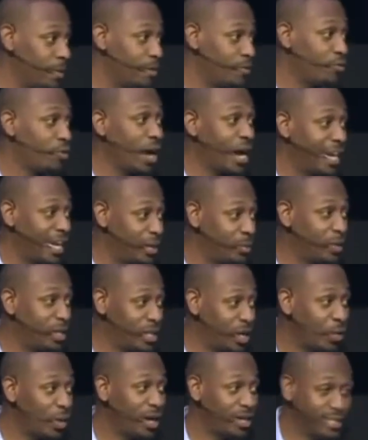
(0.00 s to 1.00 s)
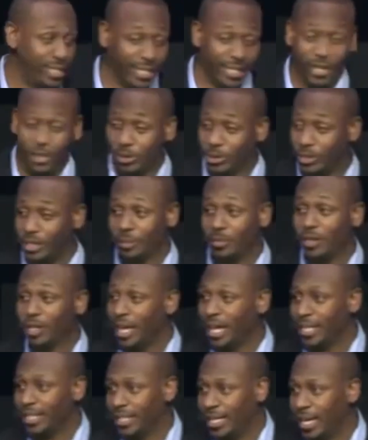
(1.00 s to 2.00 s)
Friday, we'd go out to eat or something
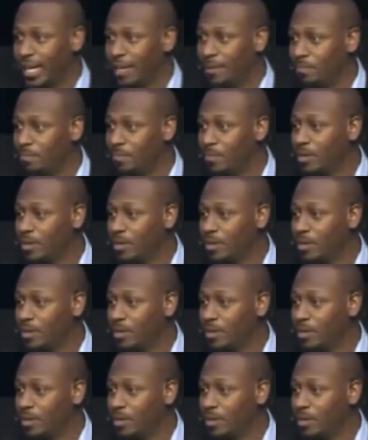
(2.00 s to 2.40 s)
like that.